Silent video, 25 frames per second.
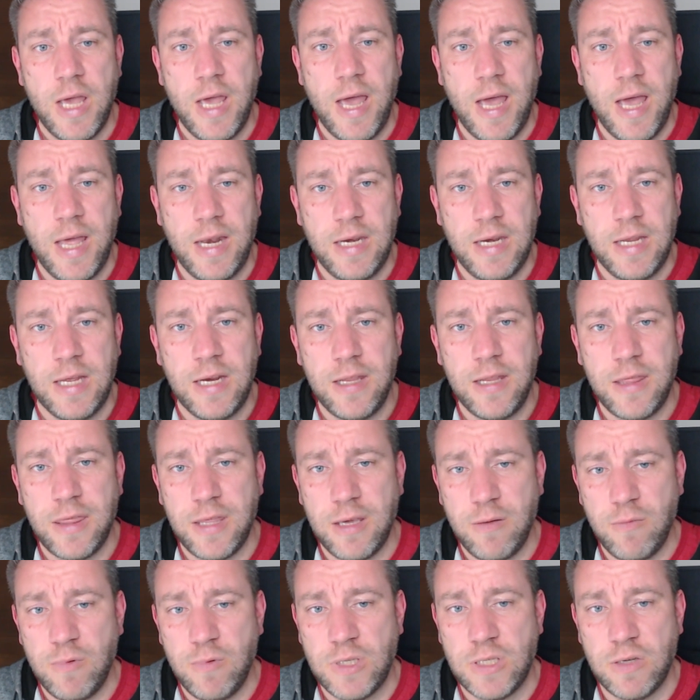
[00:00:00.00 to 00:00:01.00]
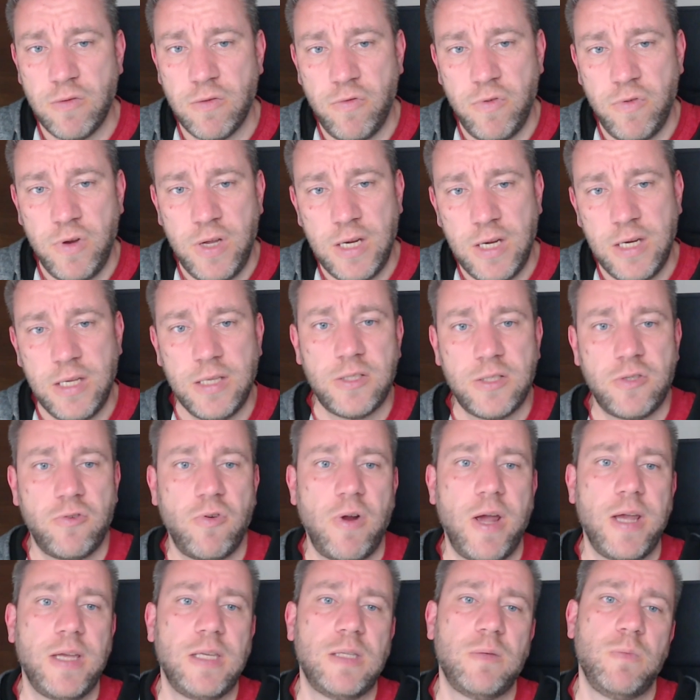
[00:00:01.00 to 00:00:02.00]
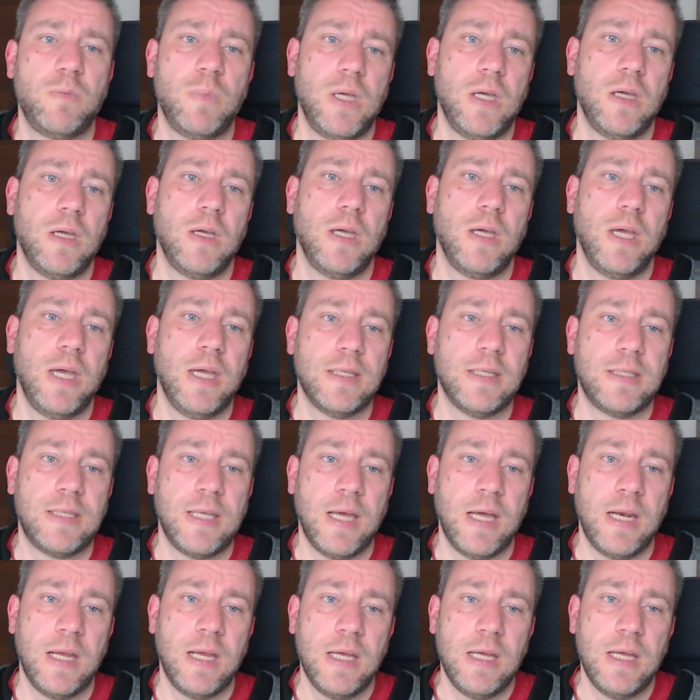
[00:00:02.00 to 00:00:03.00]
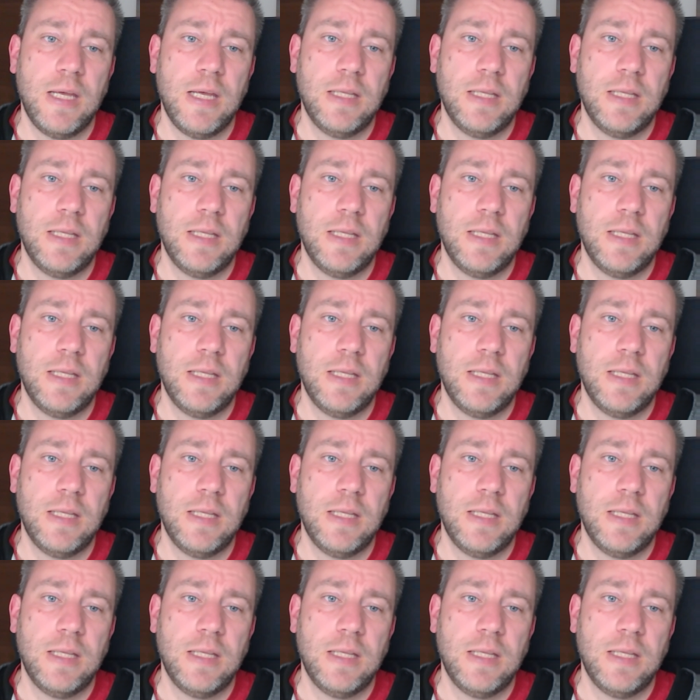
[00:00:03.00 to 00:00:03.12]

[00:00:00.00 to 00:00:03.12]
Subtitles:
And the other thing which really strikes me is that